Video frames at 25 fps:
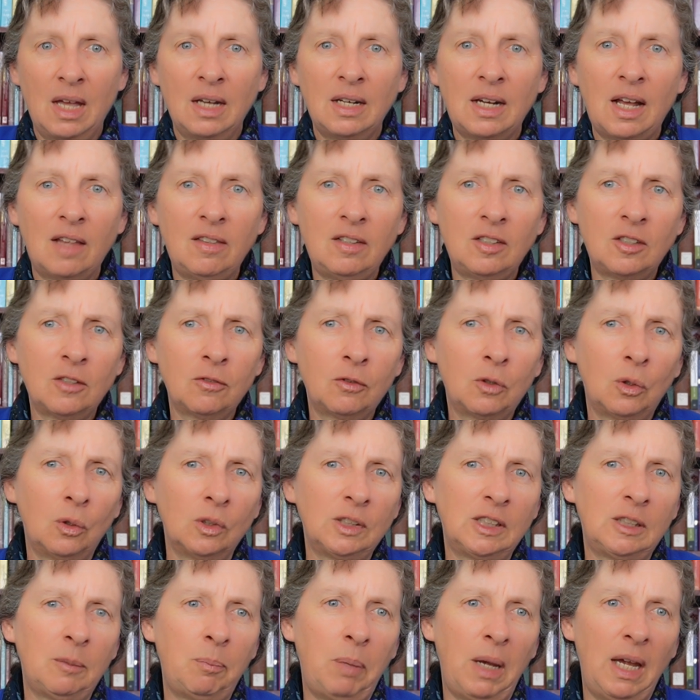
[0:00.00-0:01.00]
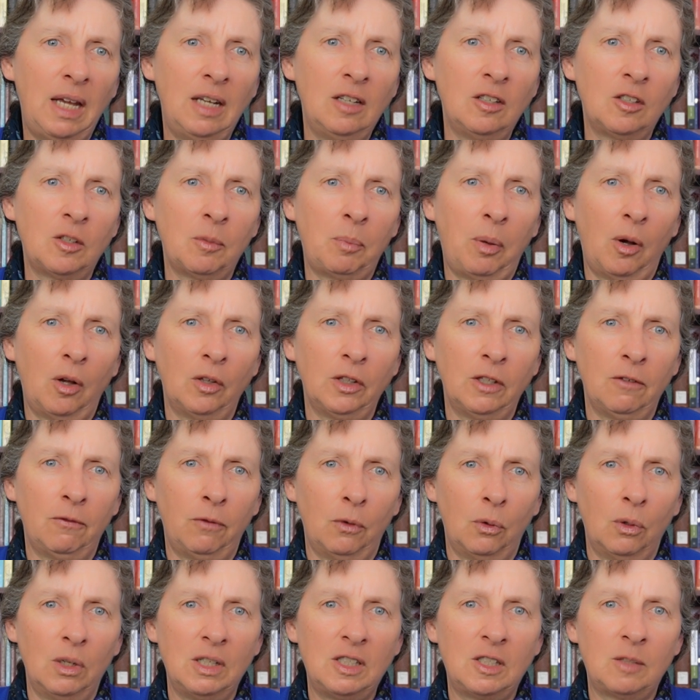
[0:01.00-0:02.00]
Now, this of course depends upon the
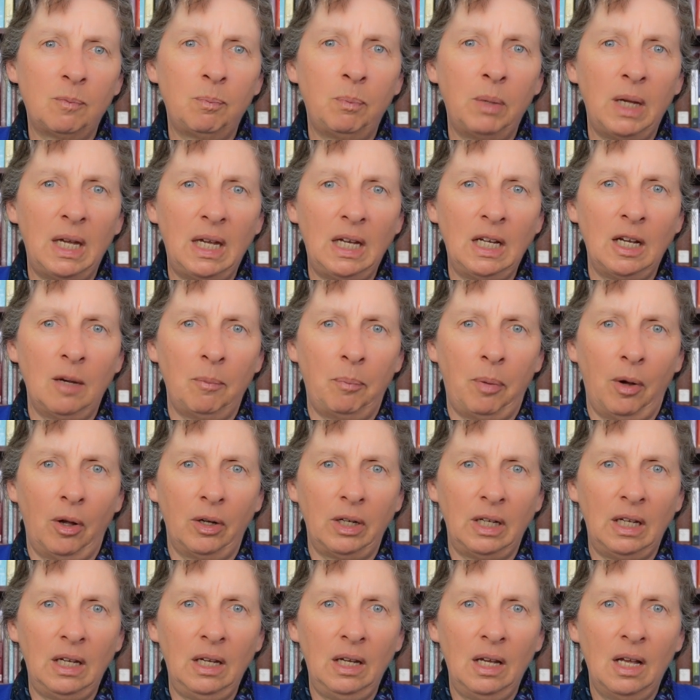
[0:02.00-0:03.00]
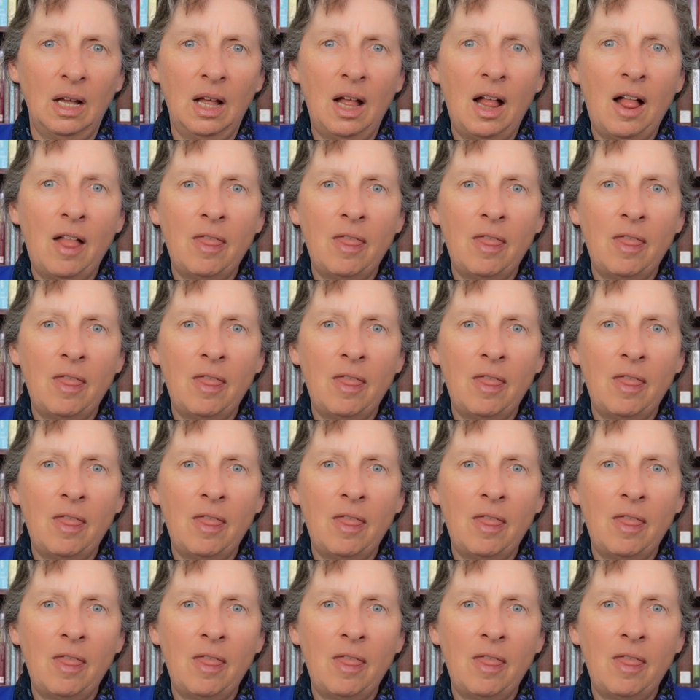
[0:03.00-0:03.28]
voice being a body